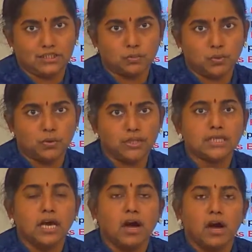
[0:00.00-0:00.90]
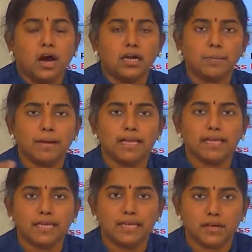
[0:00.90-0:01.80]
sport,
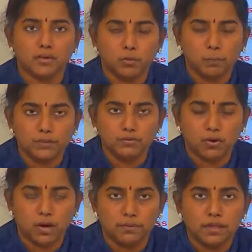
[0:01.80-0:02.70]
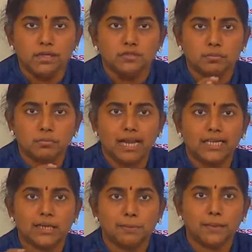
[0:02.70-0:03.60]
automatically a group is formed. So
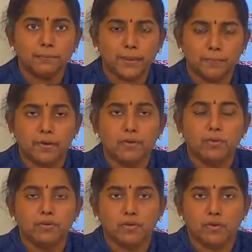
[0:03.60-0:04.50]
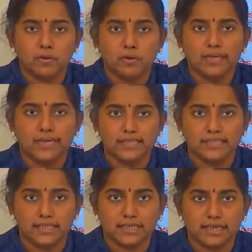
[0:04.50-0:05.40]
multiple people who don't know
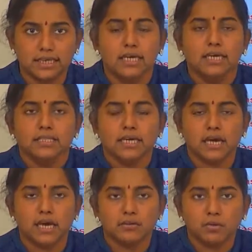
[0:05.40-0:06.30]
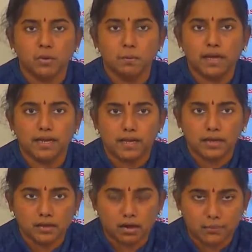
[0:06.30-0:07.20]
each other, they are grouped under
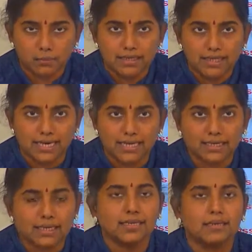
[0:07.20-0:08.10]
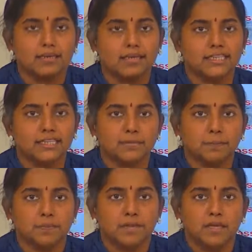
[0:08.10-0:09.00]
a common category tennis.
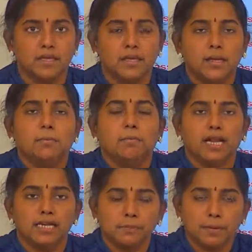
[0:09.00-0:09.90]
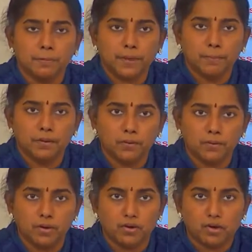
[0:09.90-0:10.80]
Multiple people
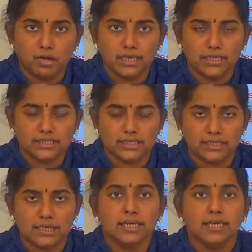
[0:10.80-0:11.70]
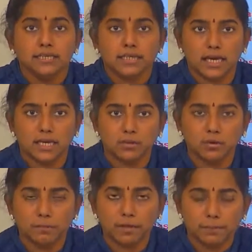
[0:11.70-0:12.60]
who don't know each other, they are
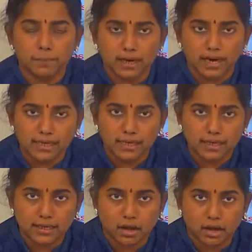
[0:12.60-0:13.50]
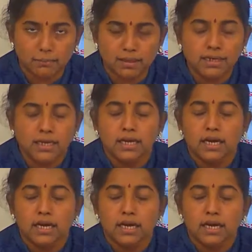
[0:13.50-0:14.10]
grouped under a common,